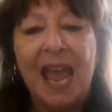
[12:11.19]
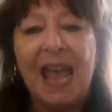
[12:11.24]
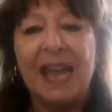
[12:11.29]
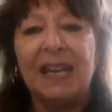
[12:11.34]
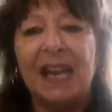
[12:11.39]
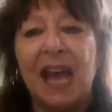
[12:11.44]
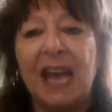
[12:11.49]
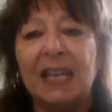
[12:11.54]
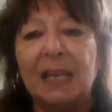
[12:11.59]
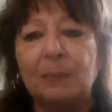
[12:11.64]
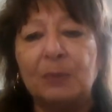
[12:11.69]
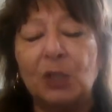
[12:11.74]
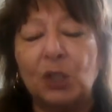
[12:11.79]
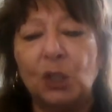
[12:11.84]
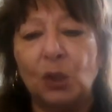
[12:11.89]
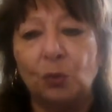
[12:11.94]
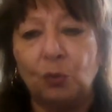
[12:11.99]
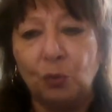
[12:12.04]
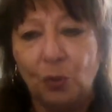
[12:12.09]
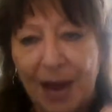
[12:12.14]
and I am
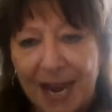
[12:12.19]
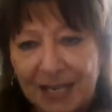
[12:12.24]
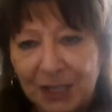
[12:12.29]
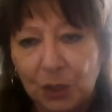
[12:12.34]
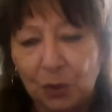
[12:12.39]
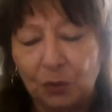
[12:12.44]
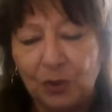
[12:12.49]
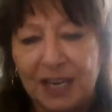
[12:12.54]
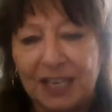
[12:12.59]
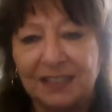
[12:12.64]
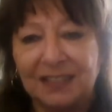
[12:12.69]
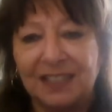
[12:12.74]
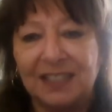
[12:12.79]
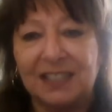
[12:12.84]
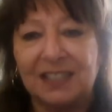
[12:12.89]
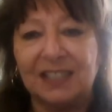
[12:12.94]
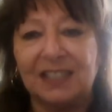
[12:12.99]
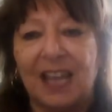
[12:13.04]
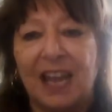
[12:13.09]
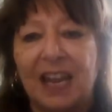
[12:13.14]
surrendering
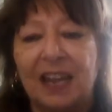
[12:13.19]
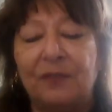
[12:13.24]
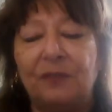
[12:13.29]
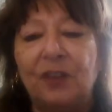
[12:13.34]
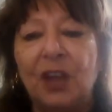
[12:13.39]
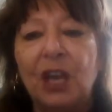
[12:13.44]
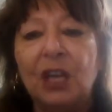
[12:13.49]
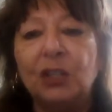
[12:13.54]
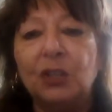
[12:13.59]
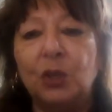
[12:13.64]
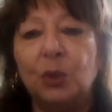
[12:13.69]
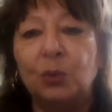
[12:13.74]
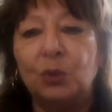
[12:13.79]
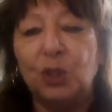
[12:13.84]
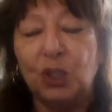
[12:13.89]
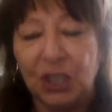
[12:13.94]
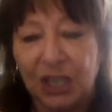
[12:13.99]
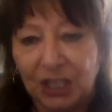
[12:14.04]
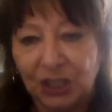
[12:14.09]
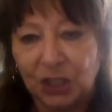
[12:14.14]
this life to
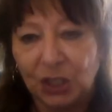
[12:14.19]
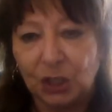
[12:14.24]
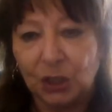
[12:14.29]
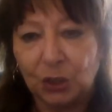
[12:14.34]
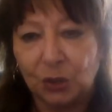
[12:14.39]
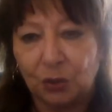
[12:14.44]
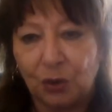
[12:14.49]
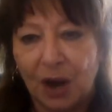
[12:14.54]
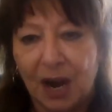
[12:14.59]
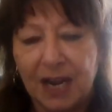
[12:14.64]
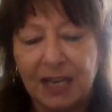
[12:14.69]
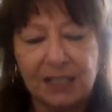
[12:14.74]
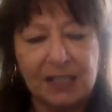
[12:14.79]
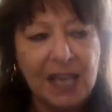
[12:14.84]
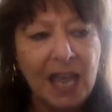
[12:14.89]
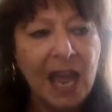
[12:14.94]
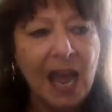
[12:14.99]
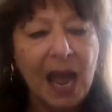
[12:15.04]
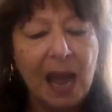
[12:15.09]
Jesus Christ.